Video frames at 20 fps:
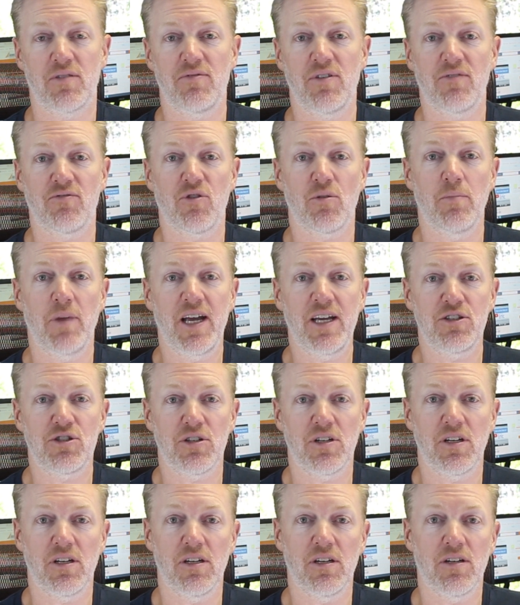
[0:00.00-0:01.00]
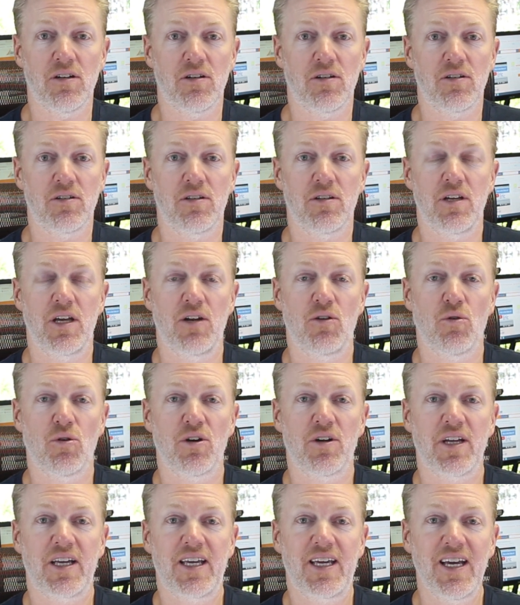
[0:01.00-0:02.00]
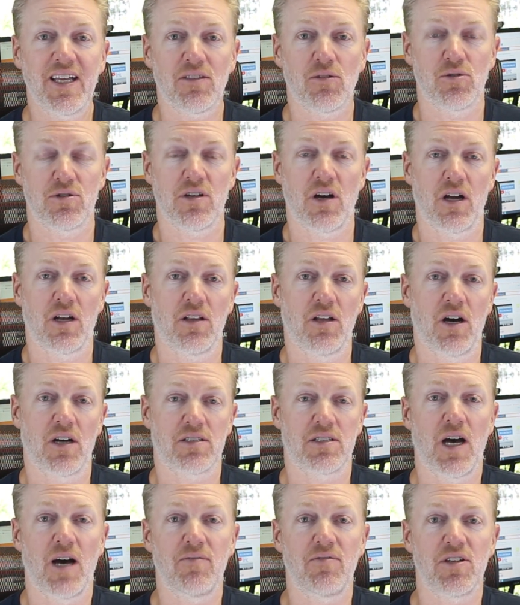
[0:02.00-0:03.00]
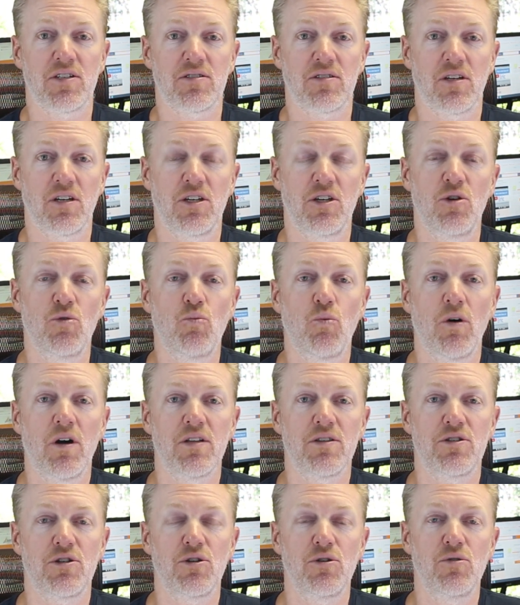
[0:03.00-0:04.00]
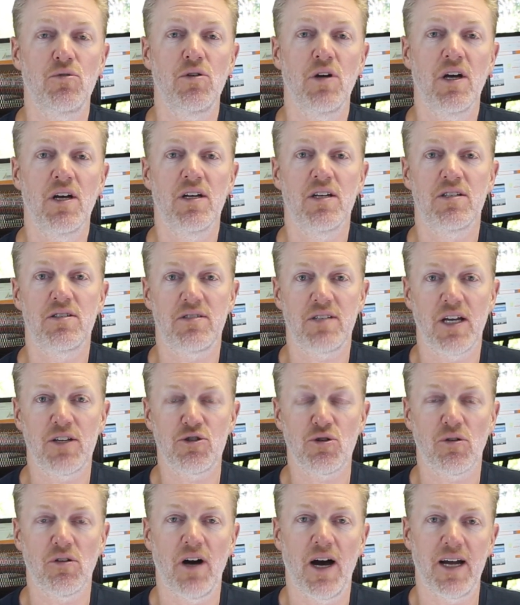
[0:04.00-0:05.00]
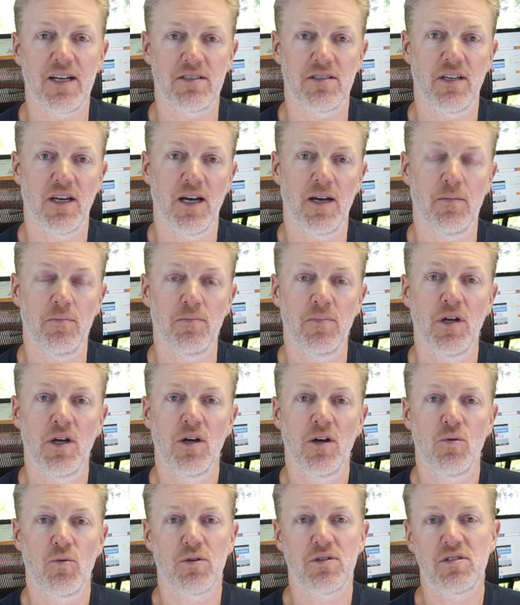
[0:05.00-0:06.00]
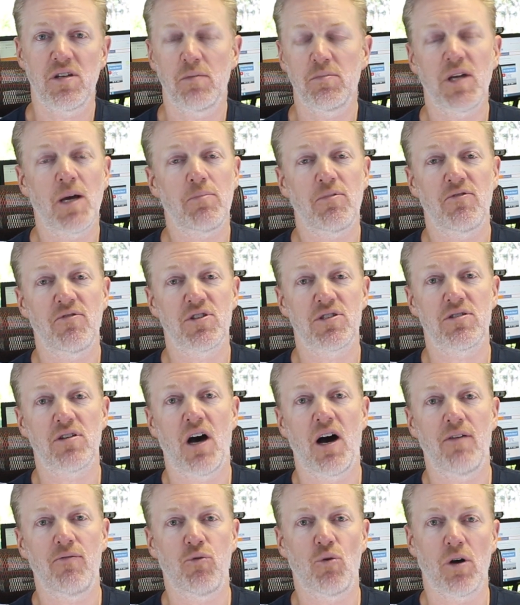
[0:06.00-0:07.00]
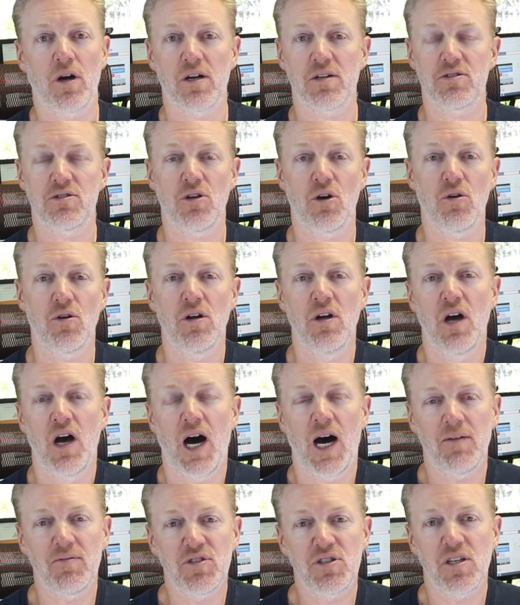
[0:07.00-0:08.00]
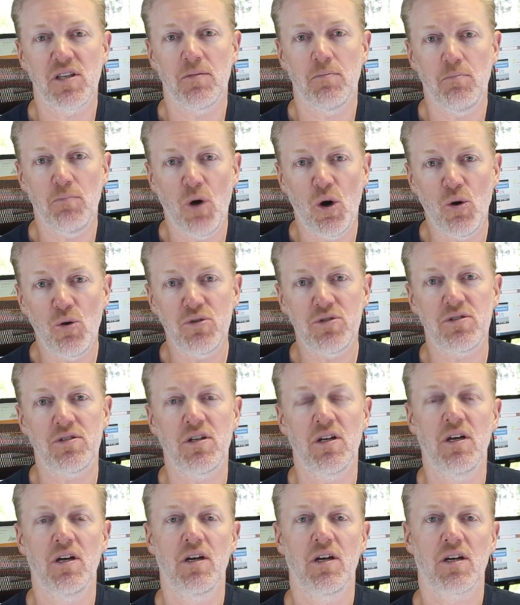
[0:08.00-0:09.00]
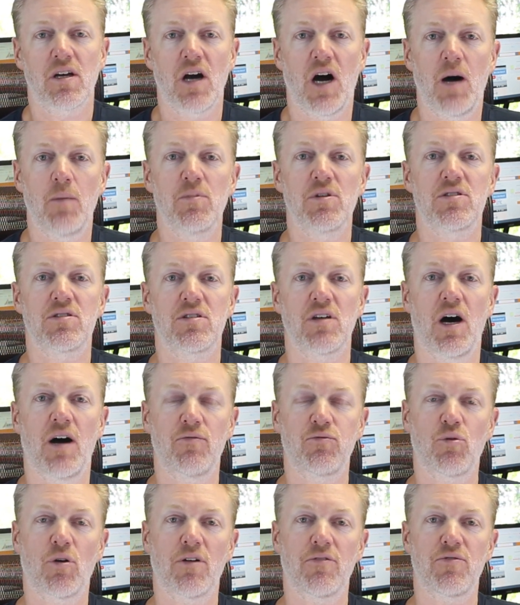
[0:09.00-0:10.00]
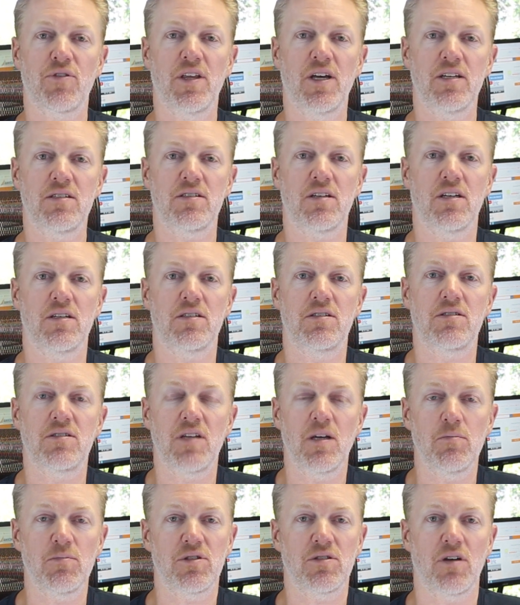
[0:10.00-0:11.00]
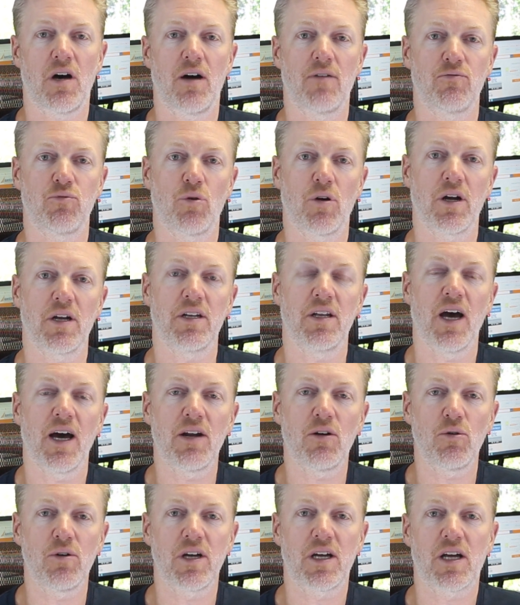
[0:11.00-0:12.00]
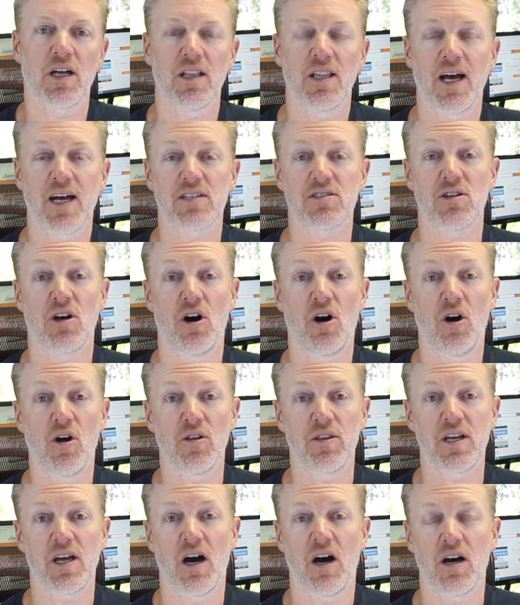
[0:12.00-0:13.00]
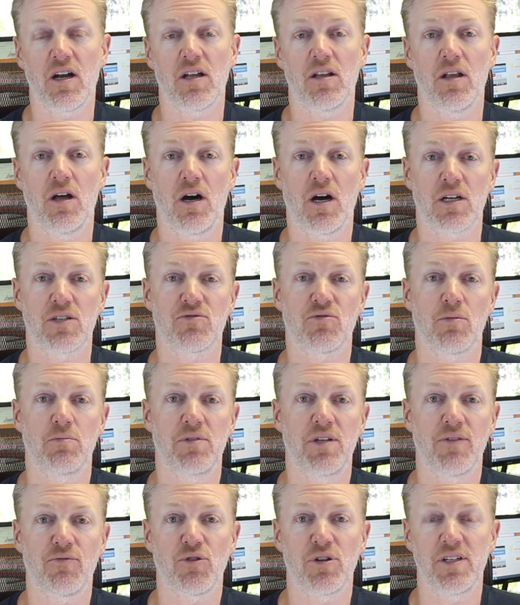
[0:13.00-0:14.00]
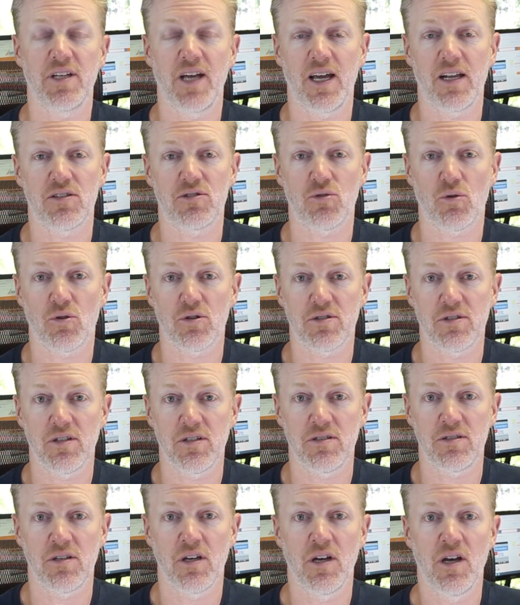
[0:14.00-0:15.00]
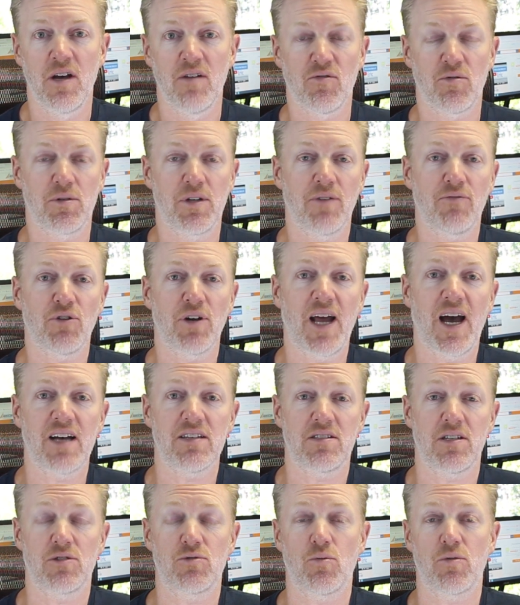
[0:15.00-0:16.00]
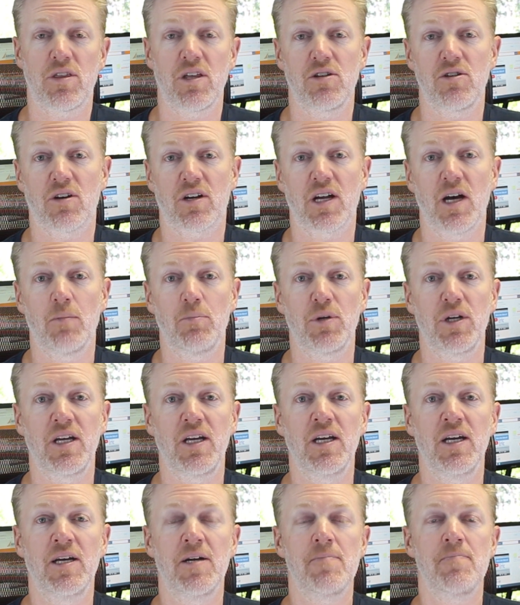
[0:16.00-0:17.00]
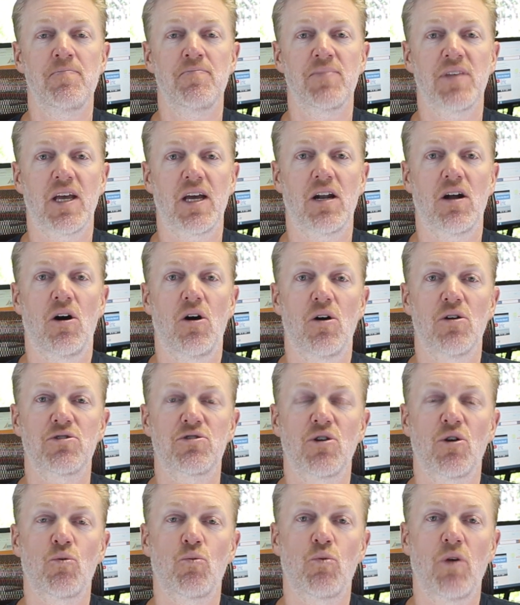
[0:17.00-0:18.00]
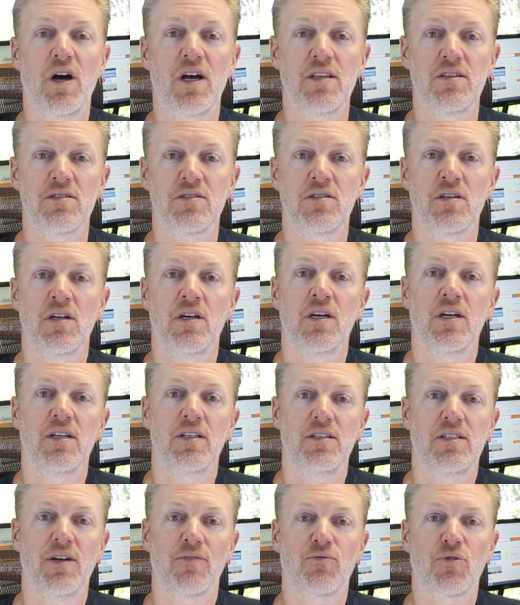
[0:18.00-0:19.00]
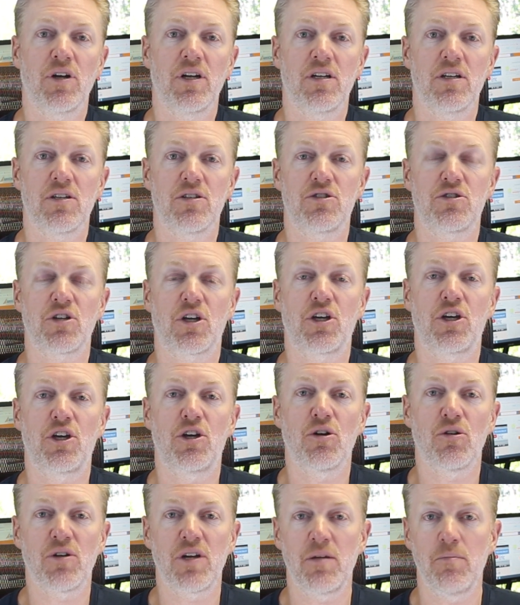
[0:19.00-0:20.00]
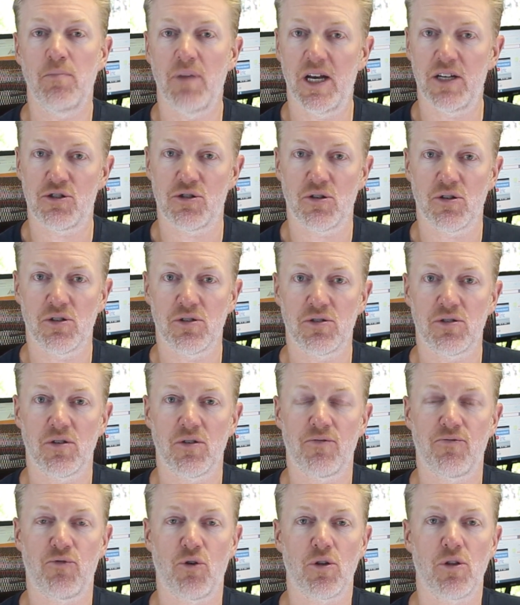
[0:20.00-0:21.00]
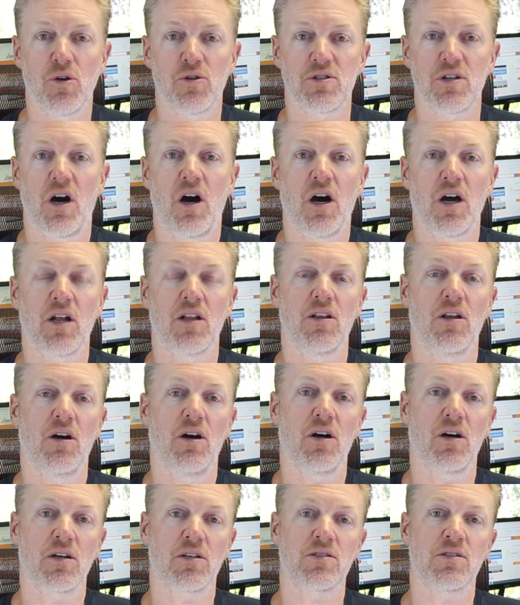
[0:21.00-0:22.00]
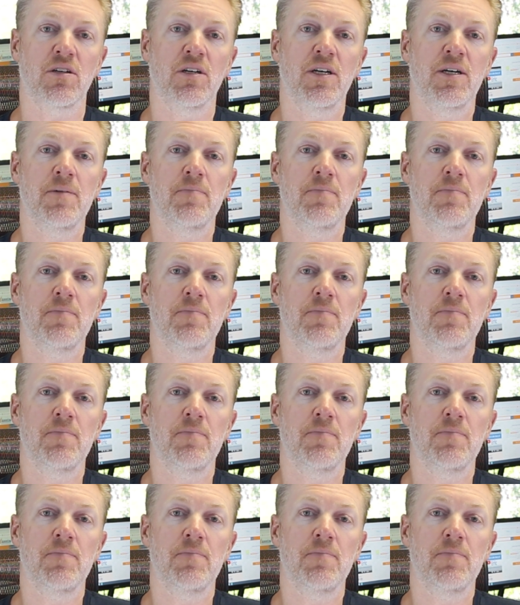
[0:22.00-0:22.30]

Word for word: of information in order to get those audit logs. Obviously, you want to centralize them with some type of a software. So obviously the most common software for this is SIEM software. It not only collects all the audit logs from different data sources, from different assets within your company, it also runs different security measures for those audit logs.